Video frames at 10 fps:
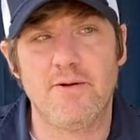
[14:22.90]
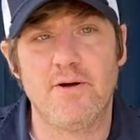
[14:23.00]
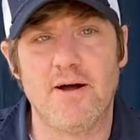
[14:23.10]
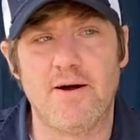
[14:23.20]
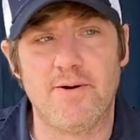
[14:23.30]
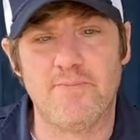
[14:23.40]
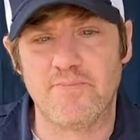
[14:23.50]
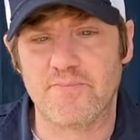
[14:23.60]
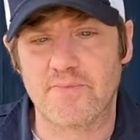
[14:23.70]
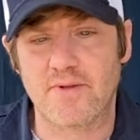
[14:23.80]

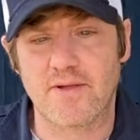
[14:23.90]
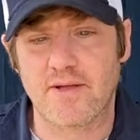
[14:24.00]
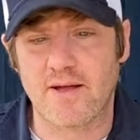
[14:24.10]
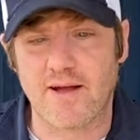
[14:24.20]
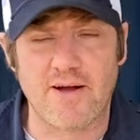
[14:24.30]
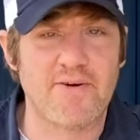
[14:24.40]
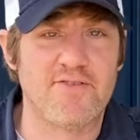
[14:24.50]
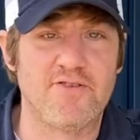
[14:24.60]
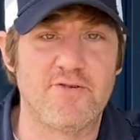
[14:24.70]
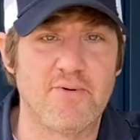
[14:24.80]
I've
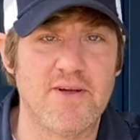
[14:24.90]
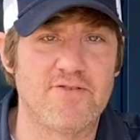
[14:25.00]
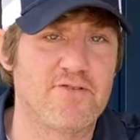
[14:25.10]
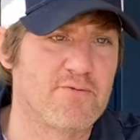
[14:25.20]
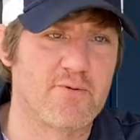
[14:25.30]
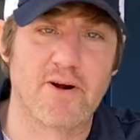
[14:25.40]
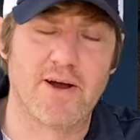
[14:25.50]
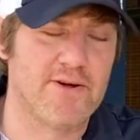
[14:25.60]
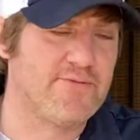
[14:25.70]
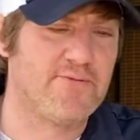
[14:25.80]
had situations where
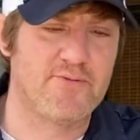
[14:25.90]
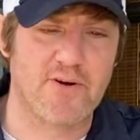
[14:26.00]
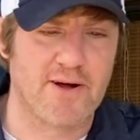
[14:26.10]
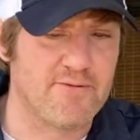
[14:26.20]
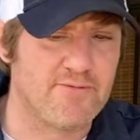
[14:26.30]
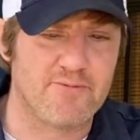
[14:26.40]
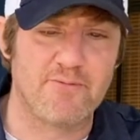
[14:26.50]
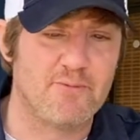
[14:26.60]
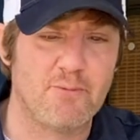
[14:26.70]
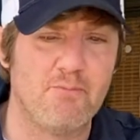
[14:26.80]
I've
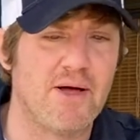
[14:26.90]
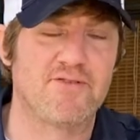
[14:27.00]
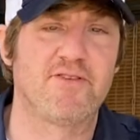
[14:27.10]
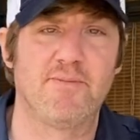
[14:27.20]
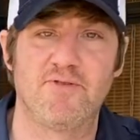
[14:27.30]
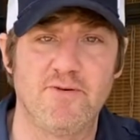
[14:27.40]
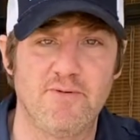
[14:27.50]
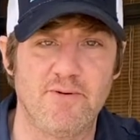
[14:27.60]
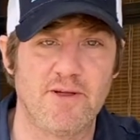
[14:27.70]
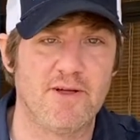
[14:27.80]
messed up
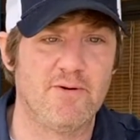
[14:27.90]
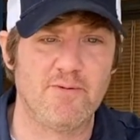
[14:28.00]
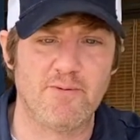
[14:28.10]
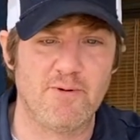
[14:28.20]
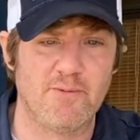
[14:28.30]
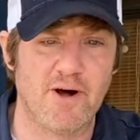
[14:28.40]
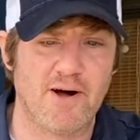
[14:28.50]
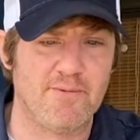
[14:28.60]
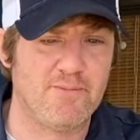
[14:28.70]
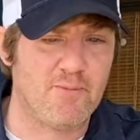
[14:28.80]

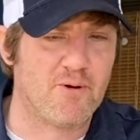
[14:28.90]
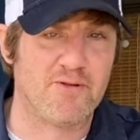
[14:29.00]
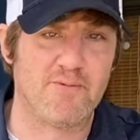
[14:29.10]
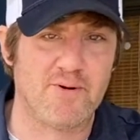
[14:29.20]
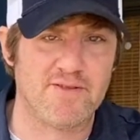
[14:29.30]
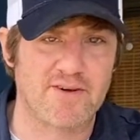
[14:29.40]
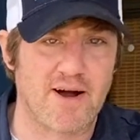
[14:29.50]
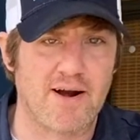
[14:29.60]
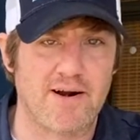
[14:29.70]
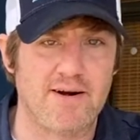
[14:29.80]
more than one
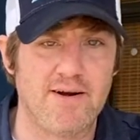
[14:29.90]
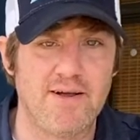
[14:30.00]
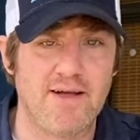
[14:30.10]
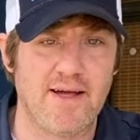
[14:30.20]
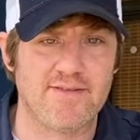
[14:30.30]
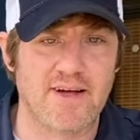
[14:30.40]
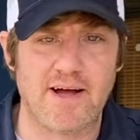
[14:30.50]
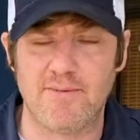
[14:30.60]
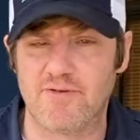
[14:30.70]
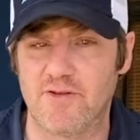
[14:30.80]
tire at
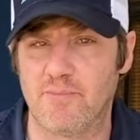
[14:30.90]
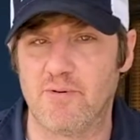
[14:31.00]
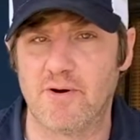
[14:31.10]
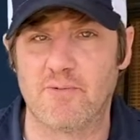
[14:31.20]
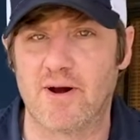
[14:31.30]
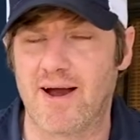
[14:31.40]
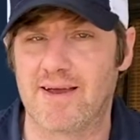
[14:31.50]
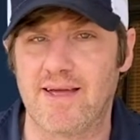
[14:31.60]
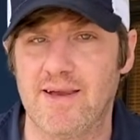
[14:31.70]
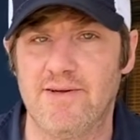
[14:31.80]
times, to the point where I
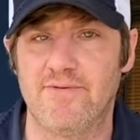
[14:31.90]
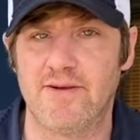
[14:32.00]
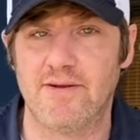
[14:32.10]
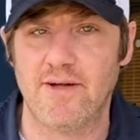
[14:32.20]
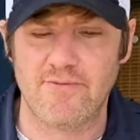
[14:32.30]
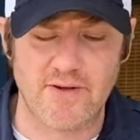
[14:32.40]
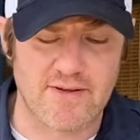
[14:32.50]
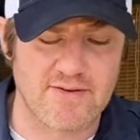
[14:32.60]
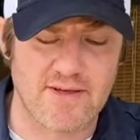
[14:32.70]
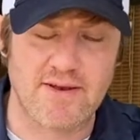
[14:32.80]
can't even
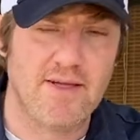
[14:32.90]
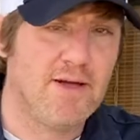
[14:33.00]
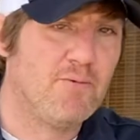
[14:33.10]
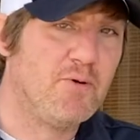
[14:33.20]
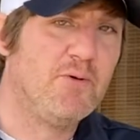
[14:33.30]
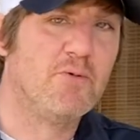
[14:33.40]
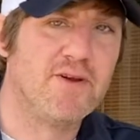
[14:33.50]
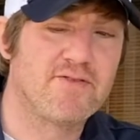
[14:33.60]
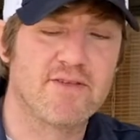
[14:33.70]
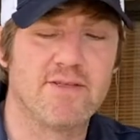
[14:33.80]
fix it. We
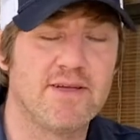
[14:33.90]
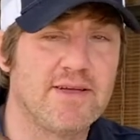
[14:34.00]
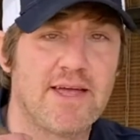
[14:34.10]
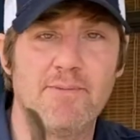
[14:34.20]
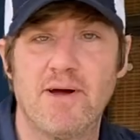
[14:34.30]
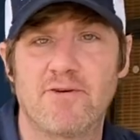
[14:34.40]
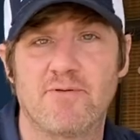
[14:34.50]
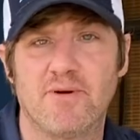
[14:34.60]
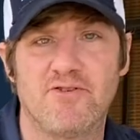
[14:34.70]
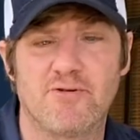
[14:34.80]
recently came back
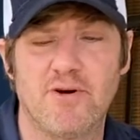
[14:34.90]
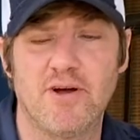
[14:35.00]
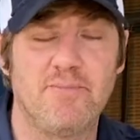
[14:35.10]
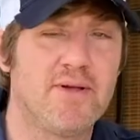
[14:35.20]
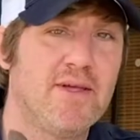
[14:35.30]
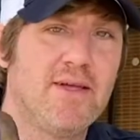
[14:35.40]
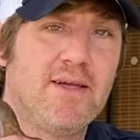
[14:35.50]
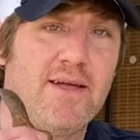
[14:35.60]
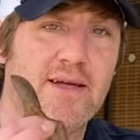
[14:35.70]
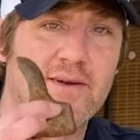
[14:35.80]
from a trip,
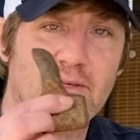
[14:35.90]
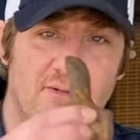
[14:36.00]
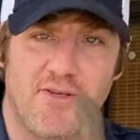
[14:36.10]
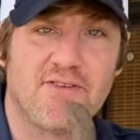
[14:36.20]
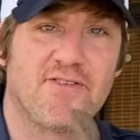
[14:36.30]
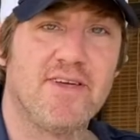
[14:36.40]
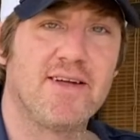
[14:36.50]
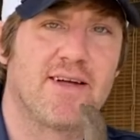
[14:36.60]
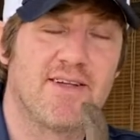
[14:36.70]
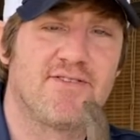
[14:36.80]
and this
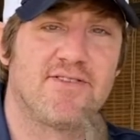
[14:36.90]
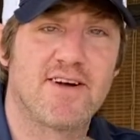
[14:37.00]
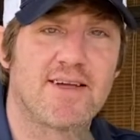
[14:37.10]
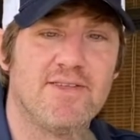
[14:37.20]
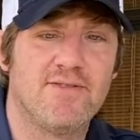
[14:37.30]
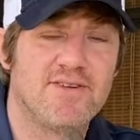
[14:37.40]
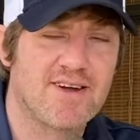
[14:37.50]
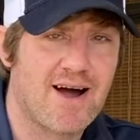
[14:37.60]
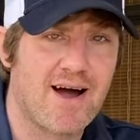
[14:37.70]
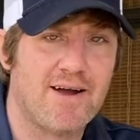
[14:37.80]
thing got stuck in the
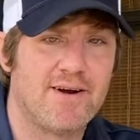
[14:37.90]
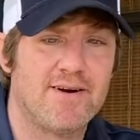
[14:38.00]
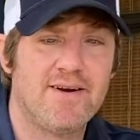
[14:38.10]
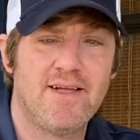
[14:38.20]
tire,